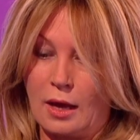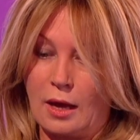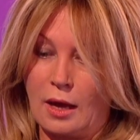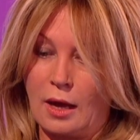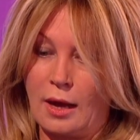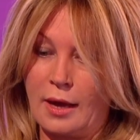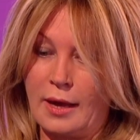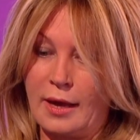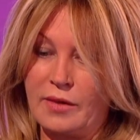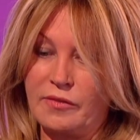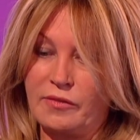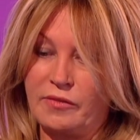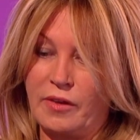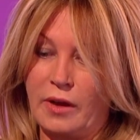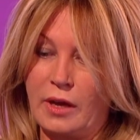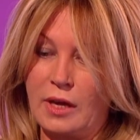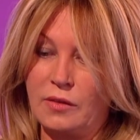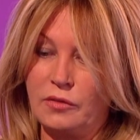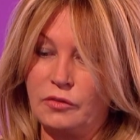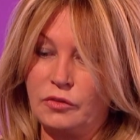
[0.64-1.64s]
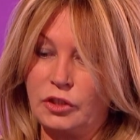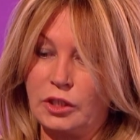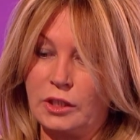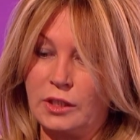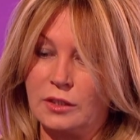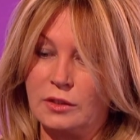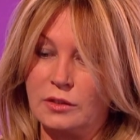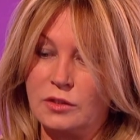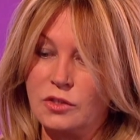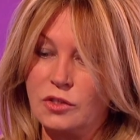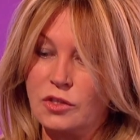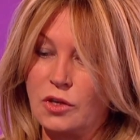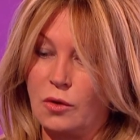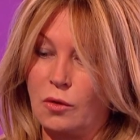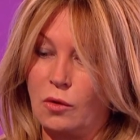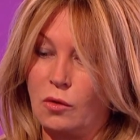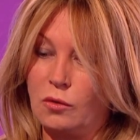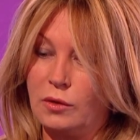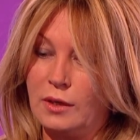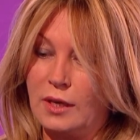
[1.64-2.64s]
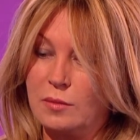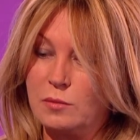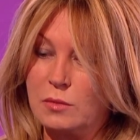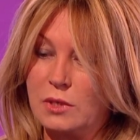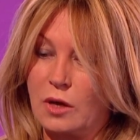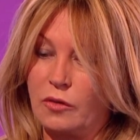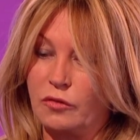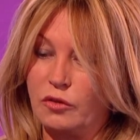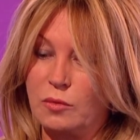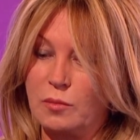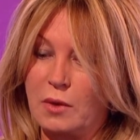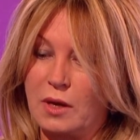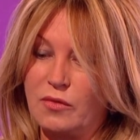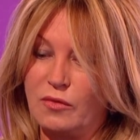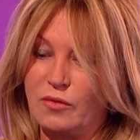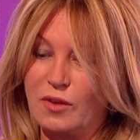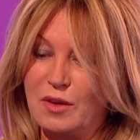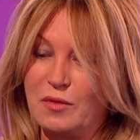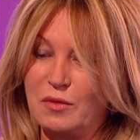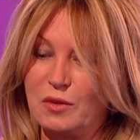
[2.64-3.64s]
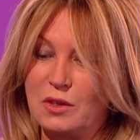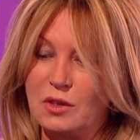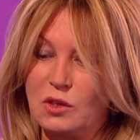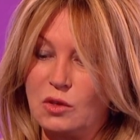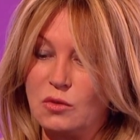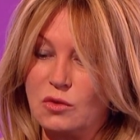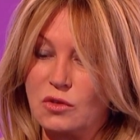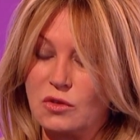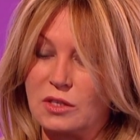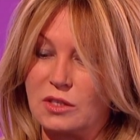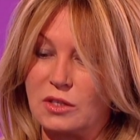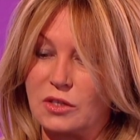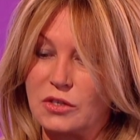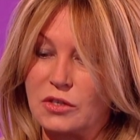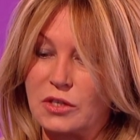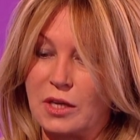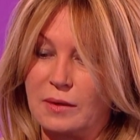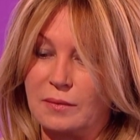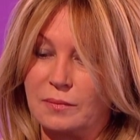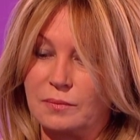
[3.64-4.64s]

I have five chickens, all named after my favourite newsreaders.